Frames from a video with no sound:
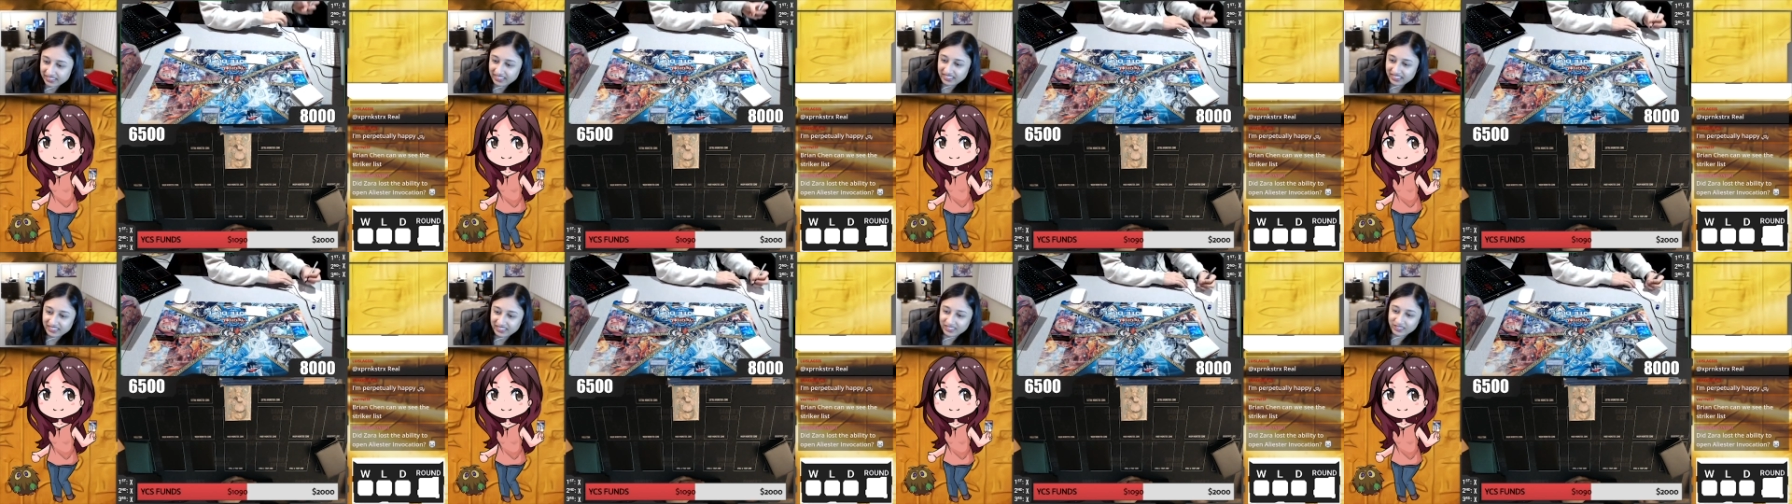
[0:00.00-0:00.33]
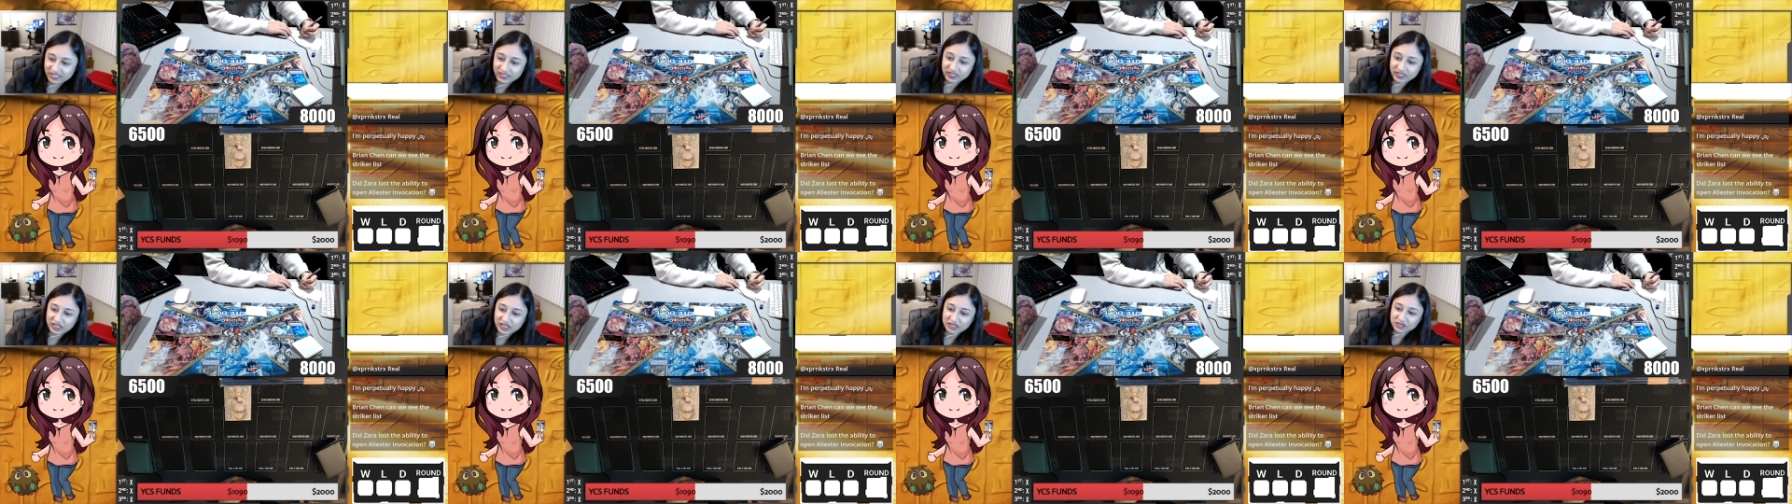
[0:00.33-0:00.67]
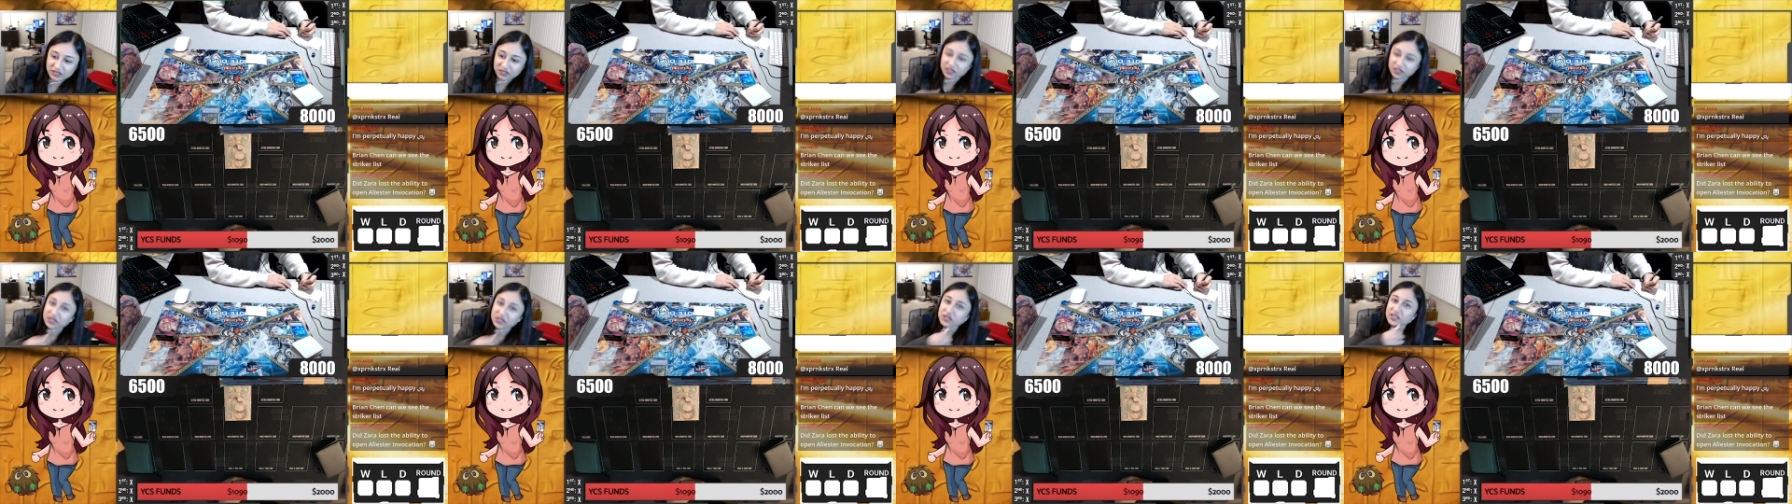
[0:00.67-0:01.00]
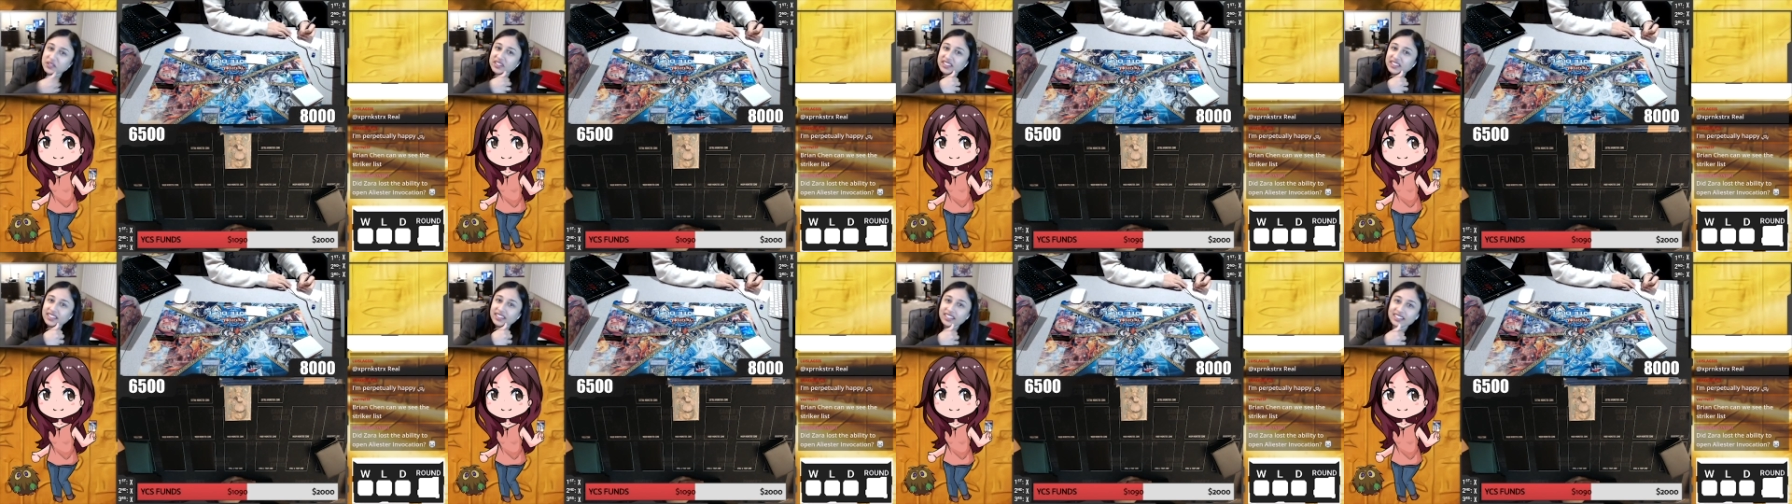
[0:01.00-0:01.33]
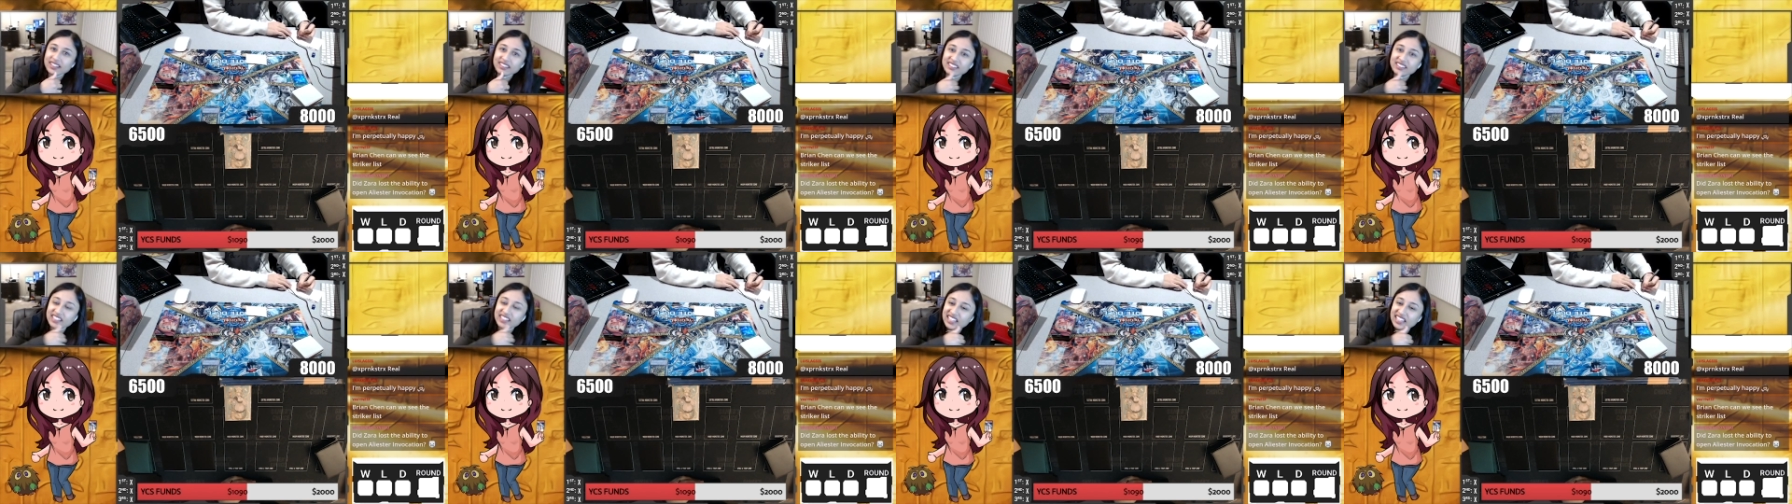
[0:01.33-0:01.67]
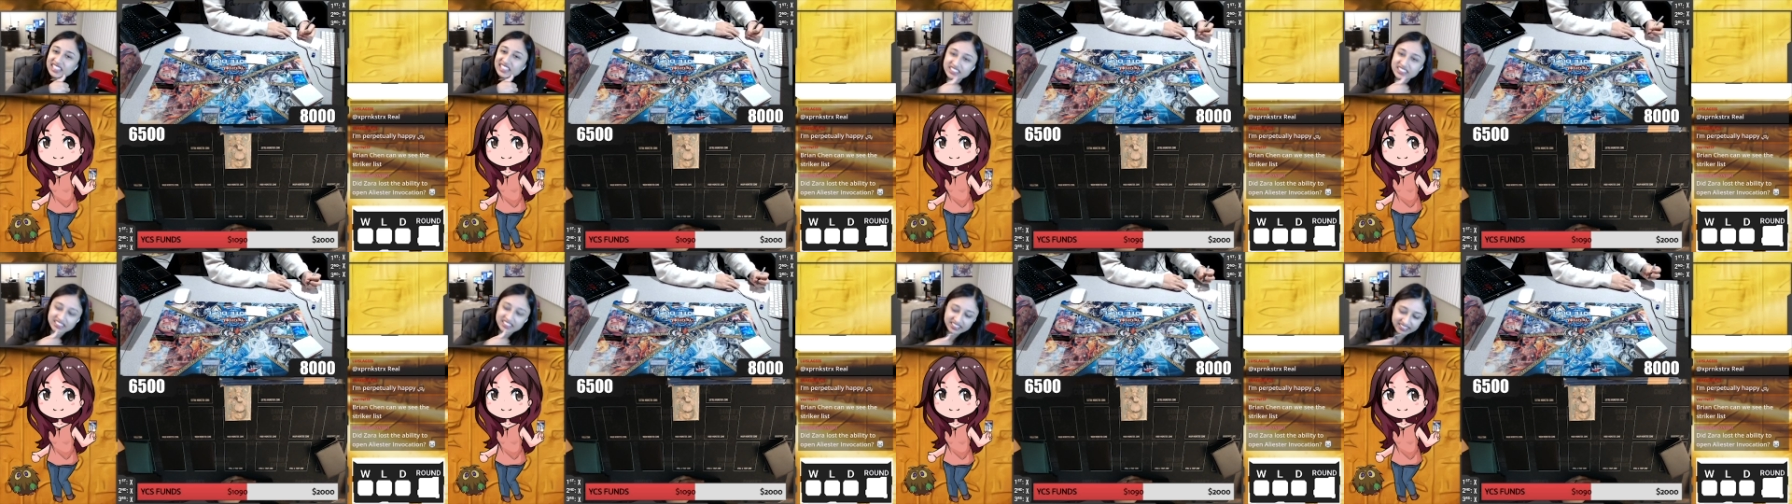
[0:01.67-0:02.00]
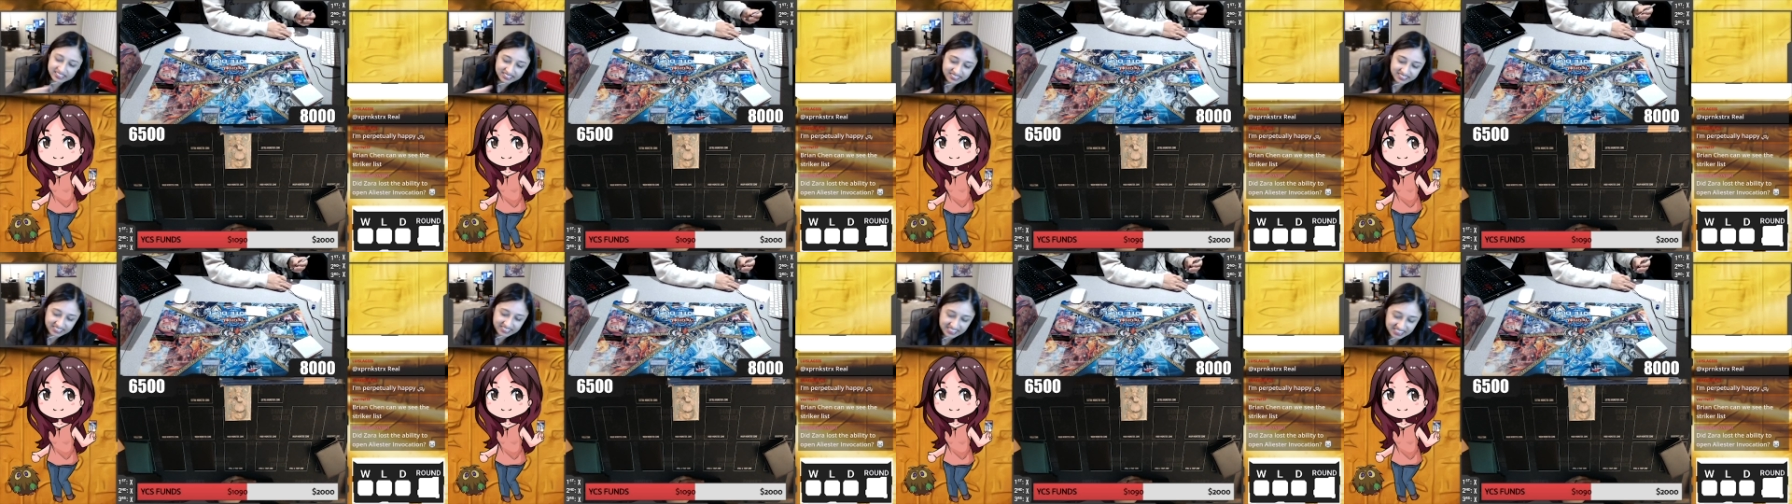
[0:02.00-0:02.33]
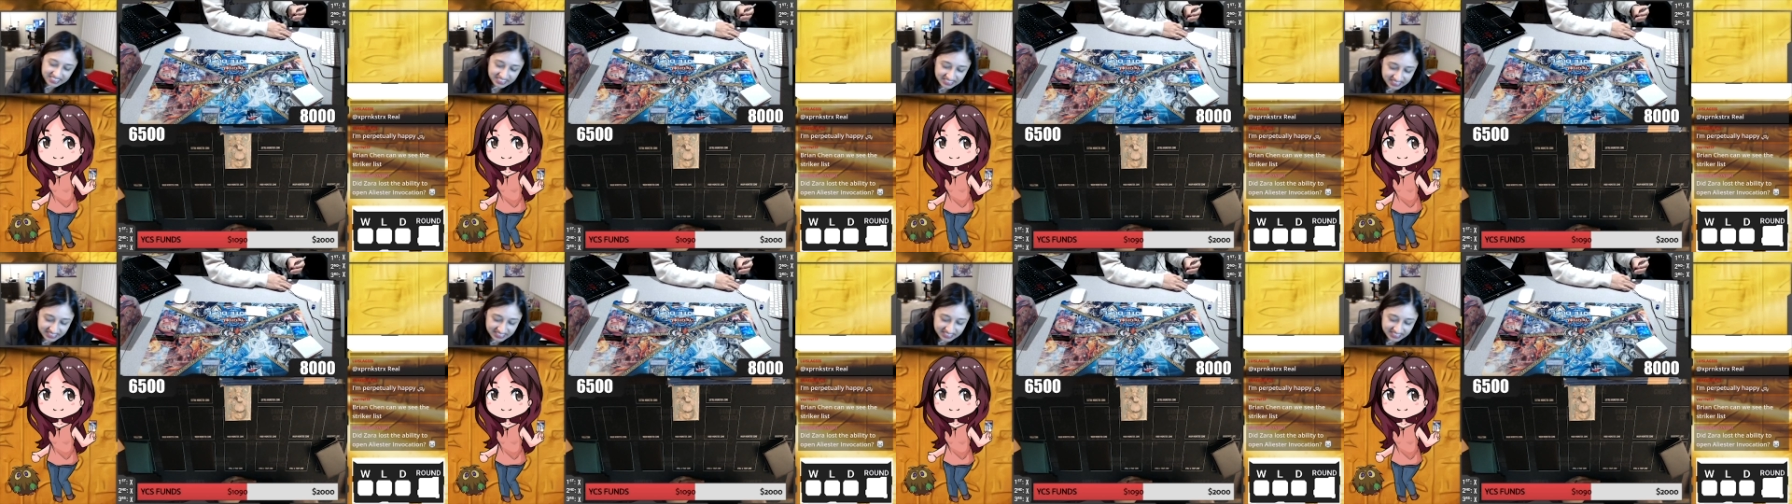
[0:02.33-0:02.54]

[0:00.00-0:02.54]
Dude, I don't know where the hell Aleister